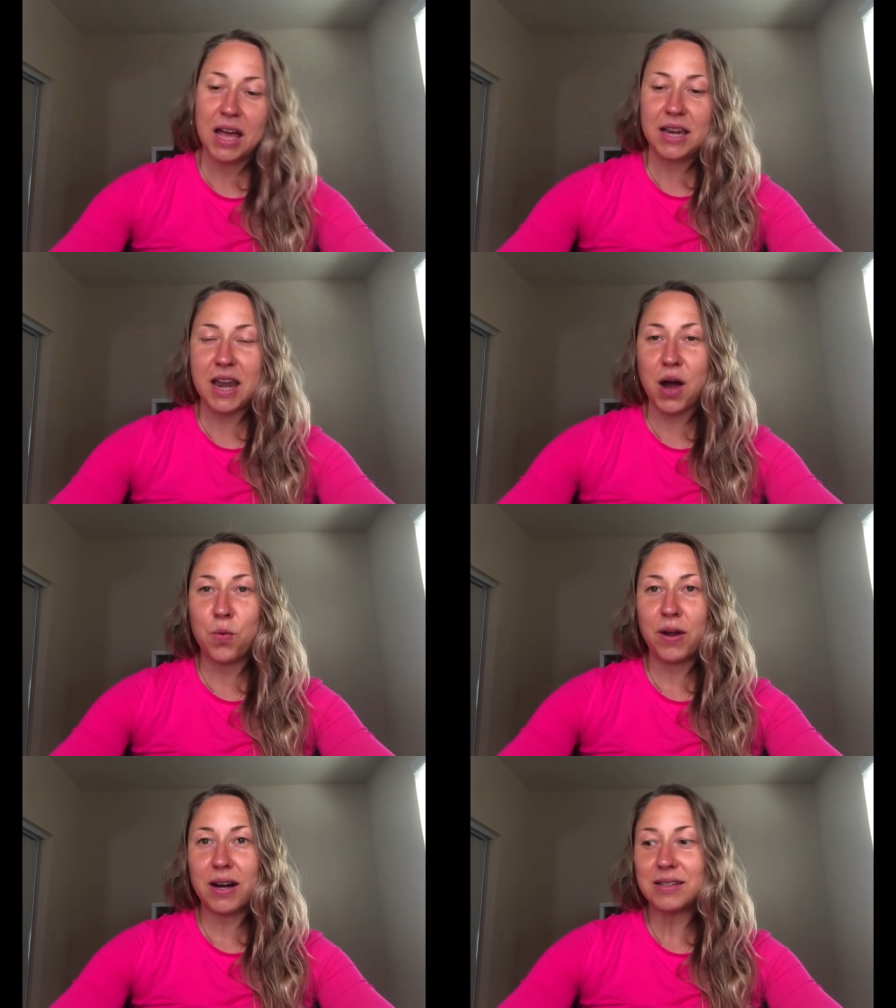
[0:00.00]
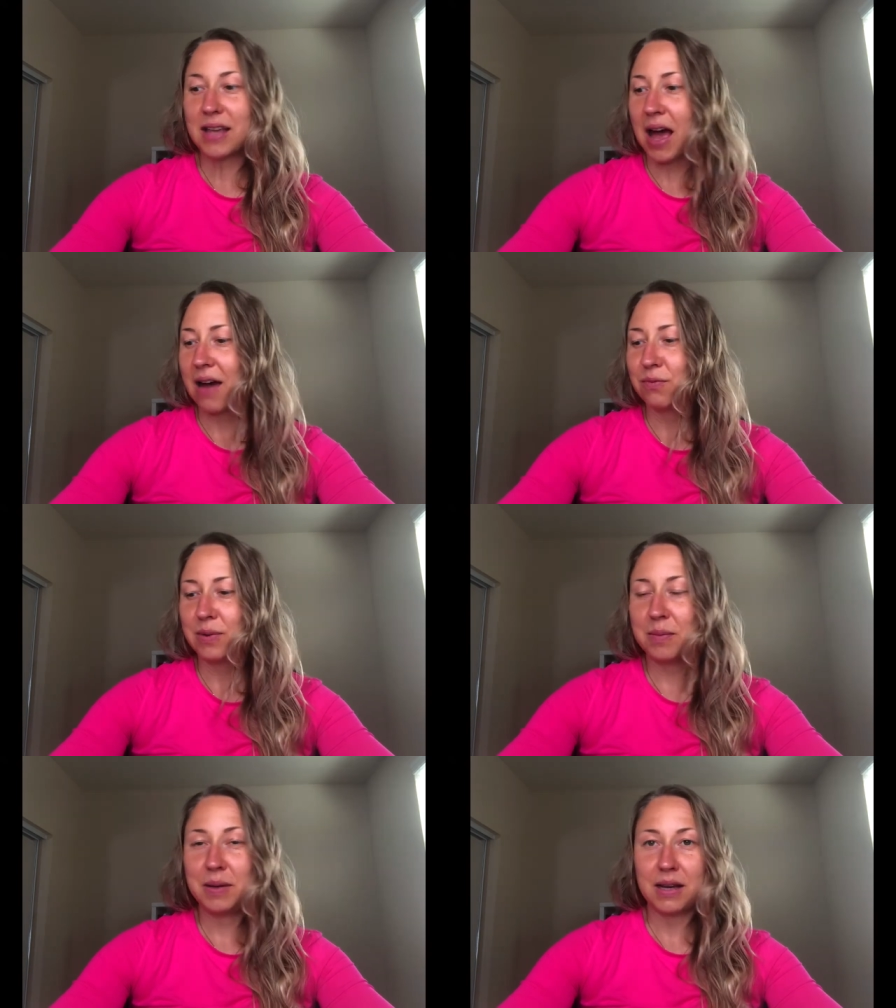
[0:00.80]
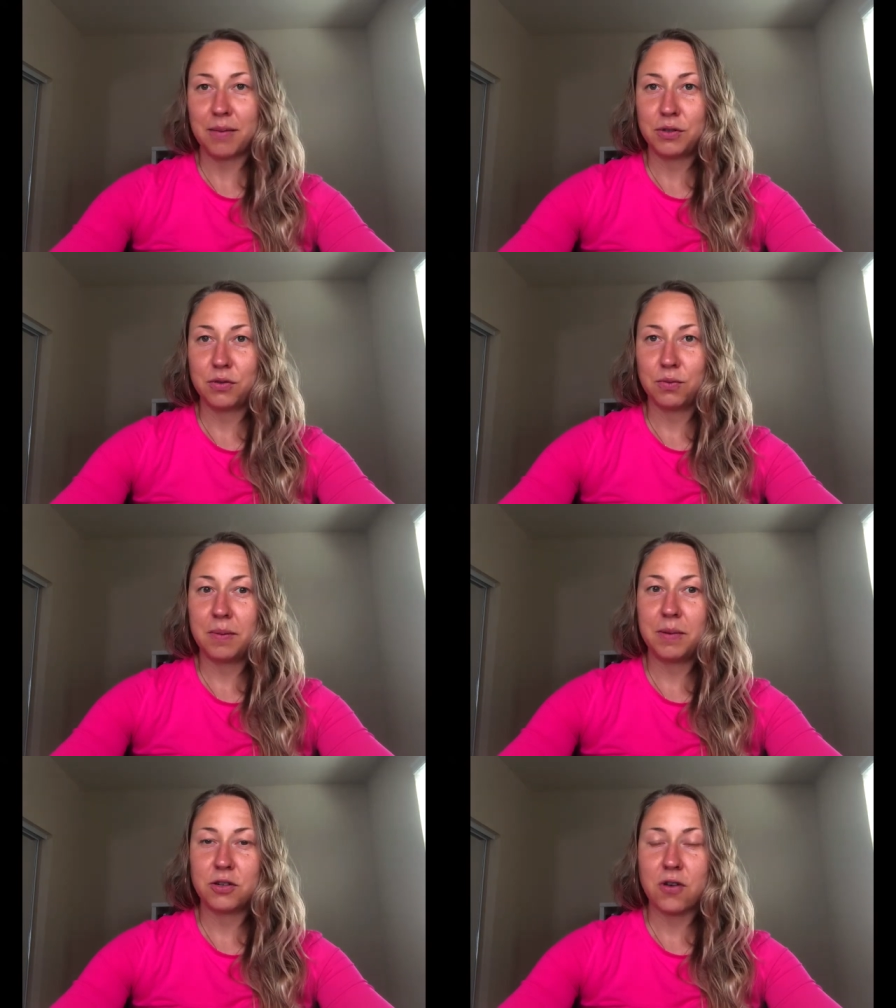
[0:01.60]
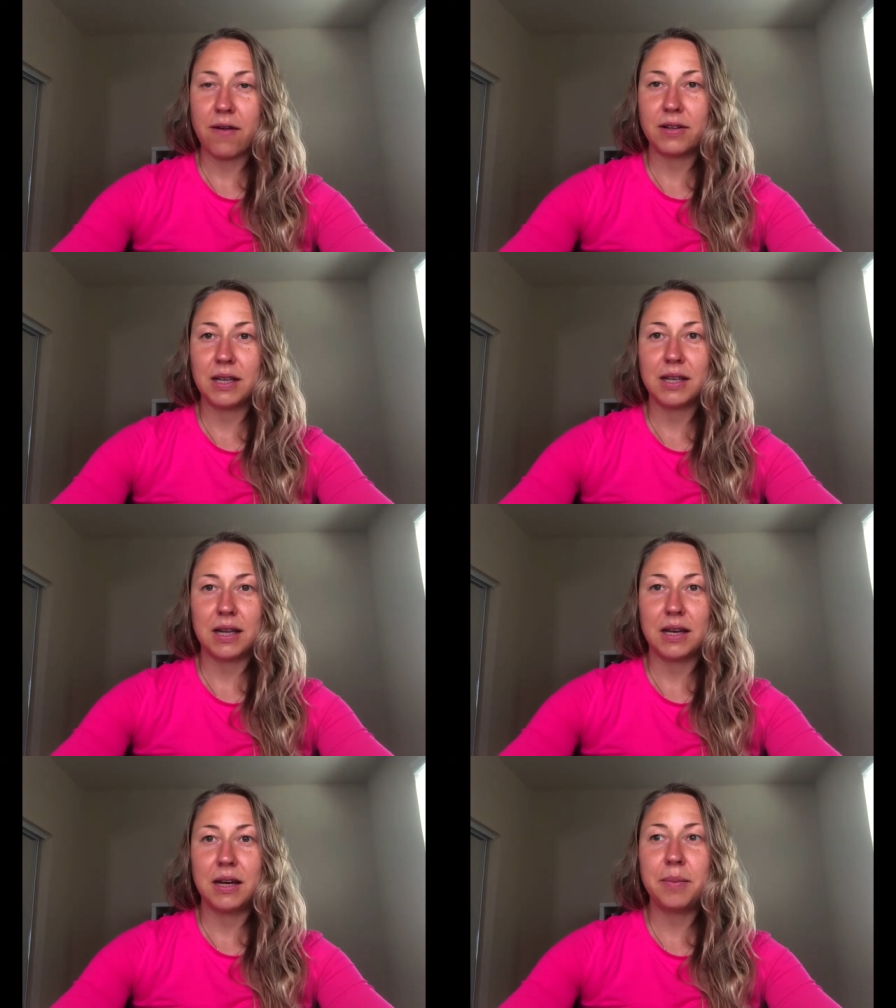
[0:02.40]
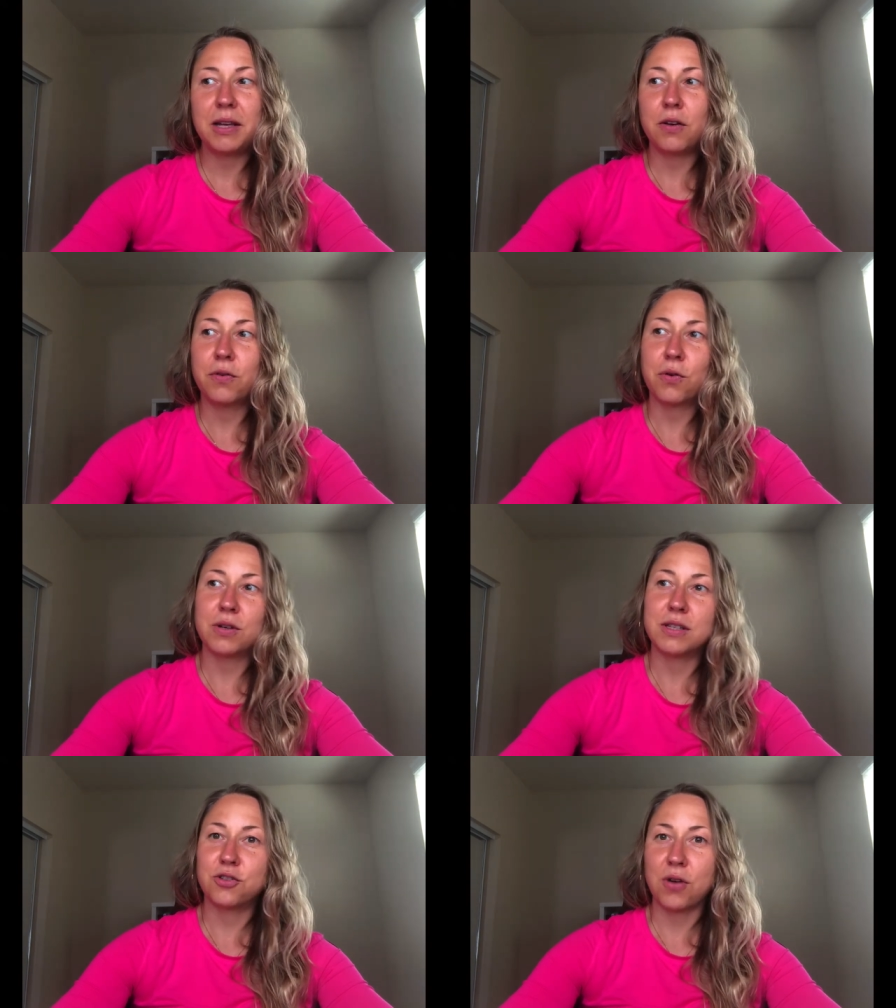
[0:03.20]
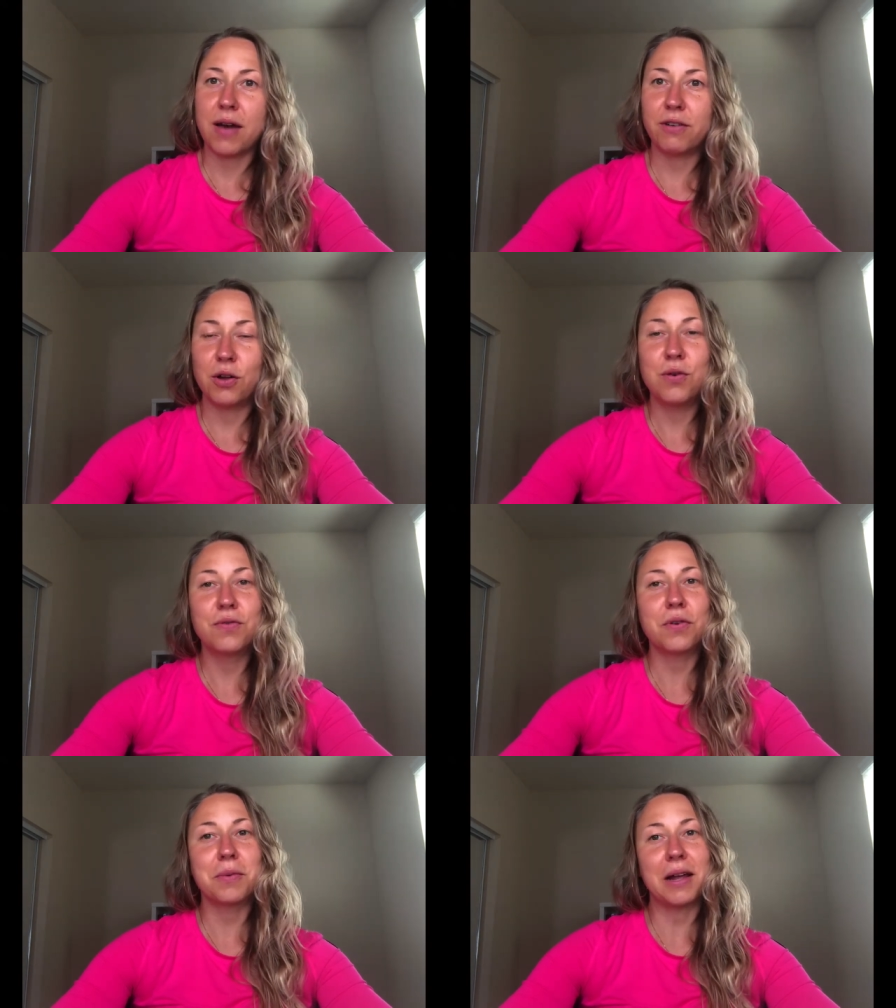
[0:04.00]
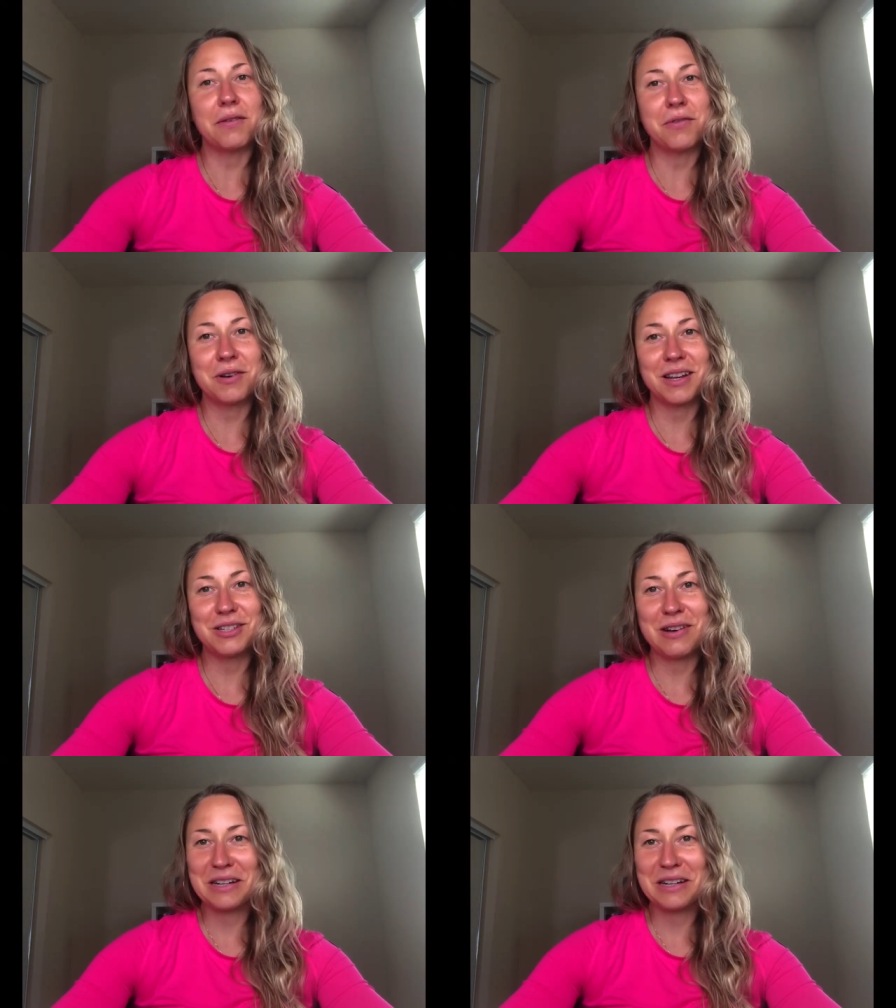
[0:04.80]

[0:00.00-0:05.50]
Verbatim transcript: Now, what else have we been up to? We've been traveling a little bit. Of course, the drive alone from California to